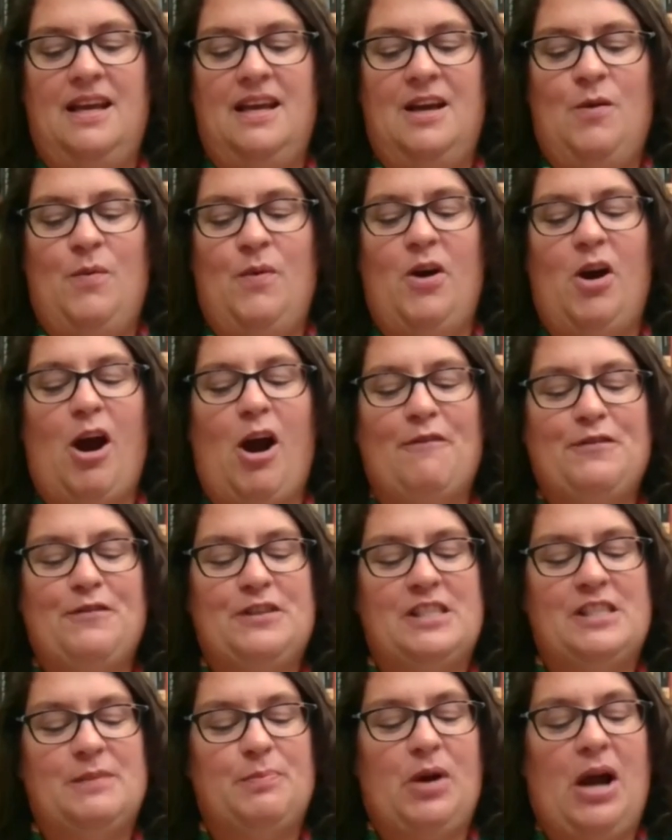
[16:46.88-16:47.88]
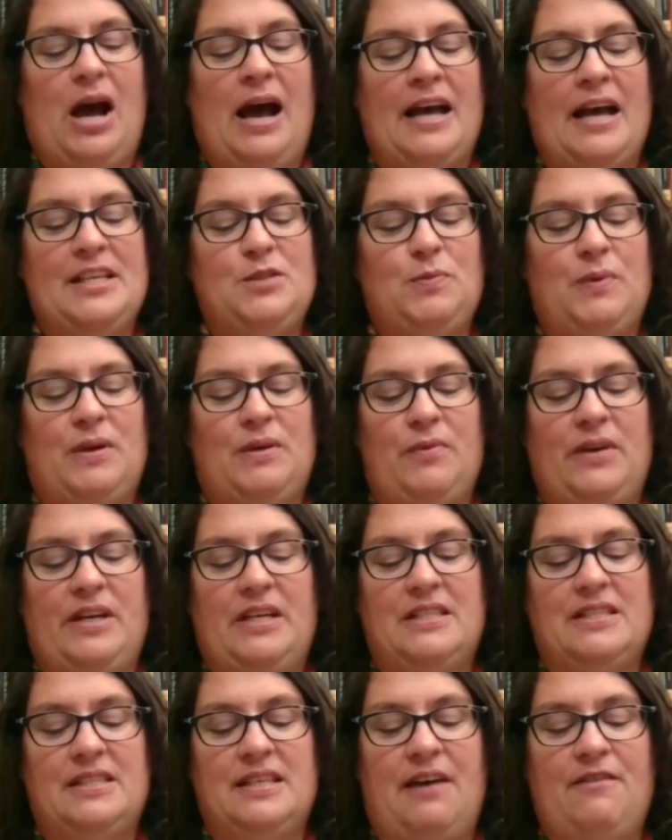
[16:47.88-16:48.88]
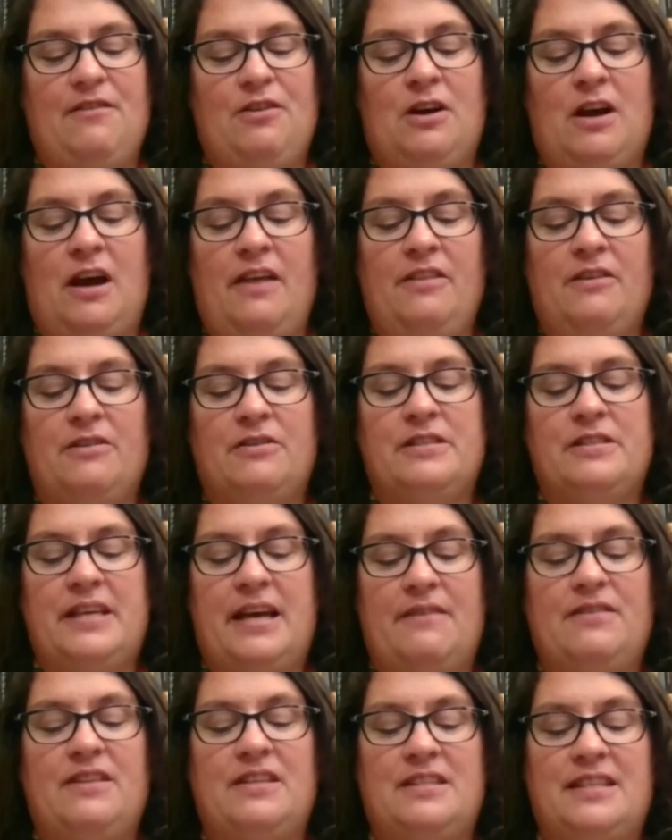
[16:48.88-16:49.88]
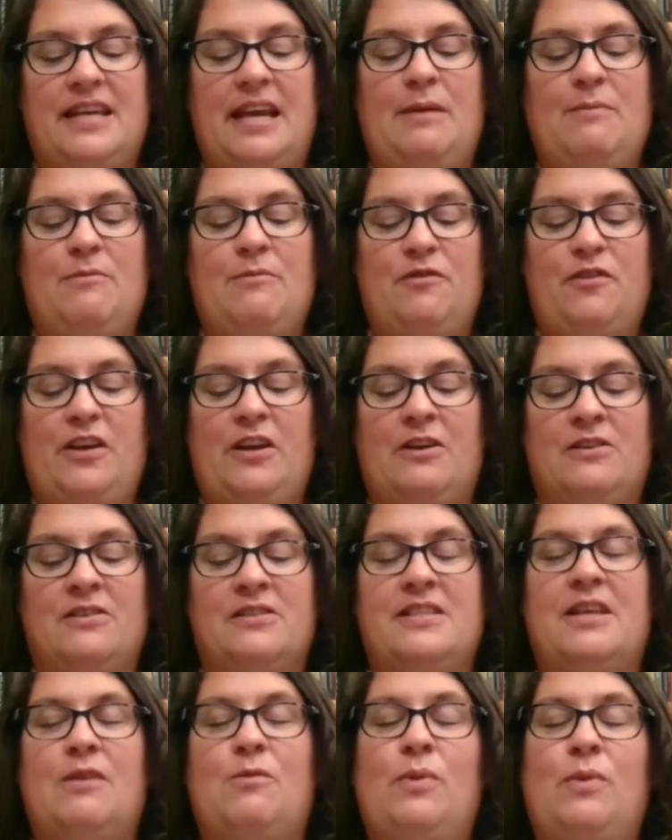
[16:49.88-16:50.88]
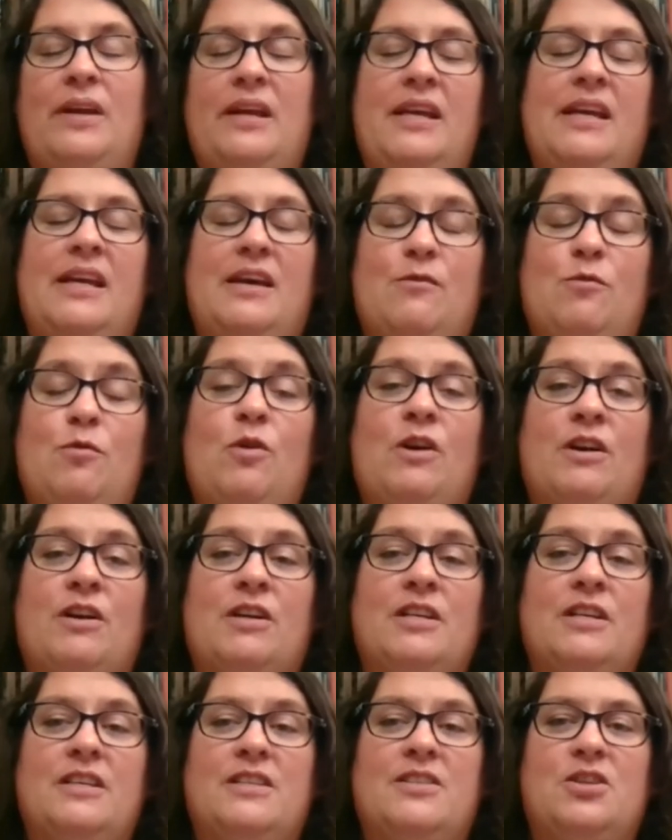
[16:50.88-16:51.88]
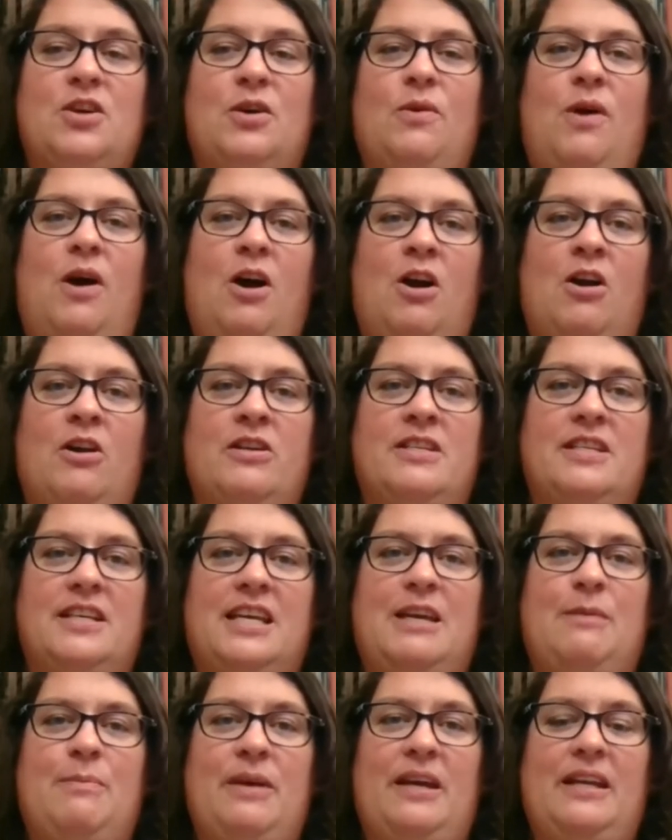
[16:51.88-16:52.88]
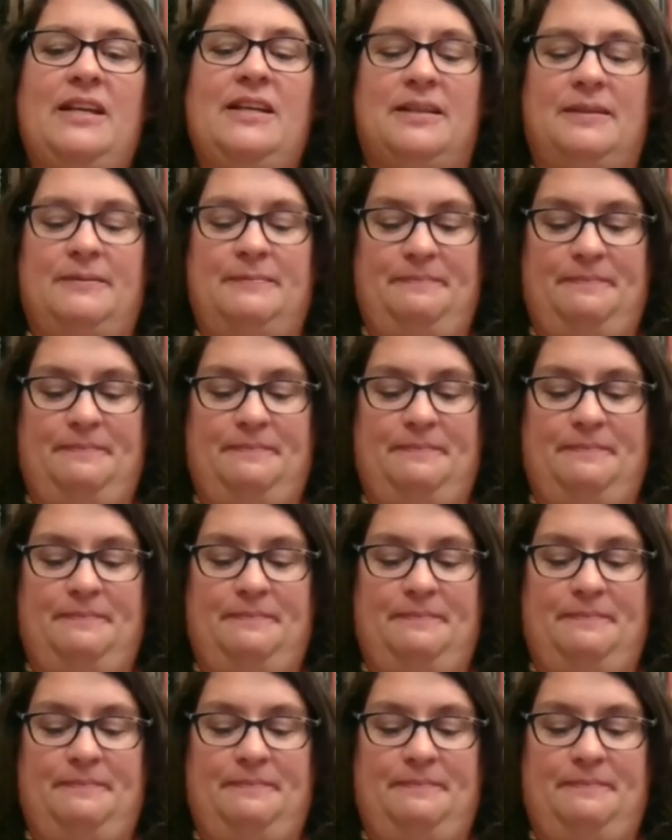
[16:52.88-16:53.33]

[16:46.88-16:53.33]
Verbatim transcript: We are often surprised when we discover others have the same fears that we have worked so hard to keep hidden.